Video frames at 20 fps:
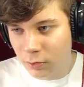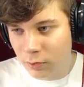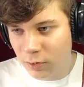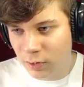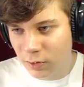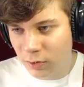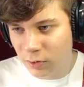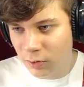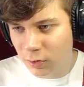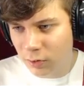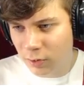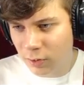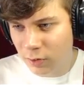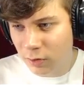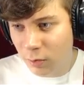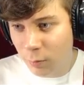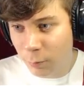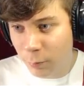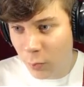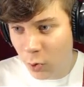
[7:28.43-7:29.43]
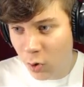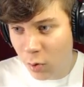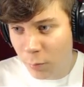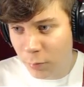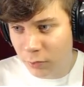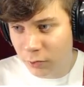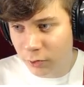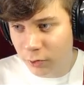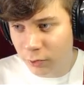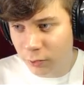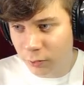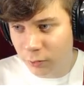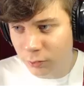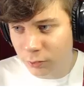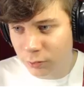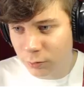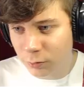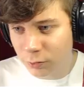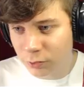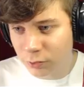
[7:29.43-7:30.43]
In the, in the bob
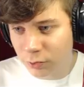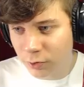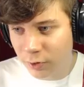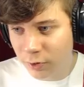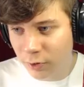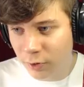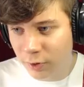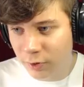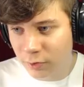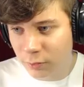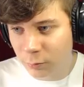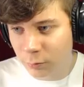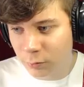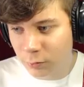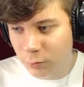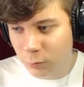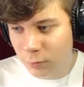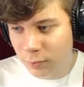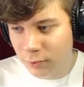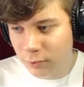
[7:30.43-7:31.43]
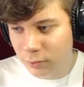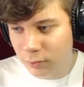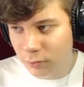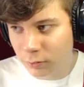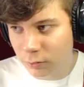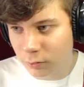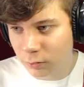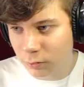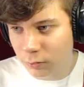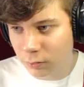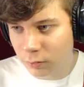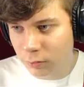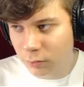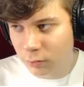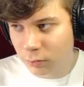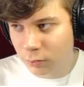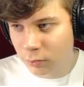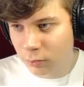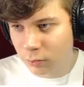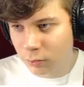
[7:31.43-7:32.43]
used to assign items Quick, So.
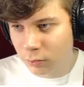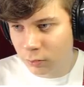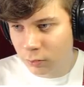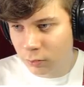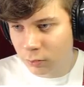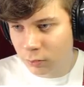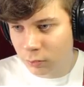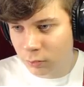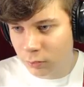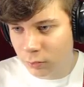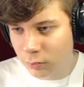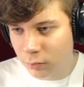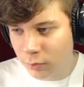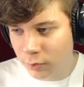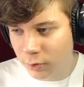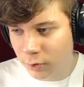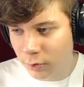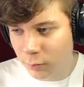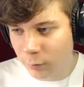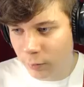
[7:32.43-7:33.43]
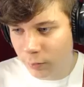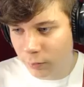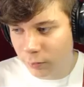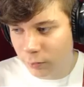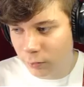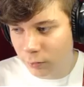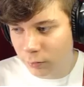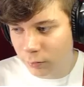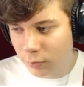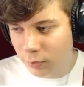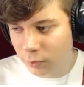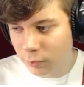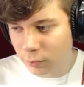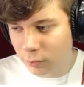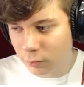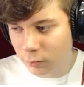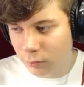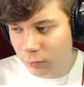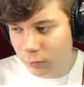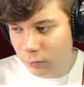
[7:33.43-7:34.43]
Alright, I will do. Thank
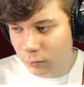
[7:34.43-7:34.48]
you.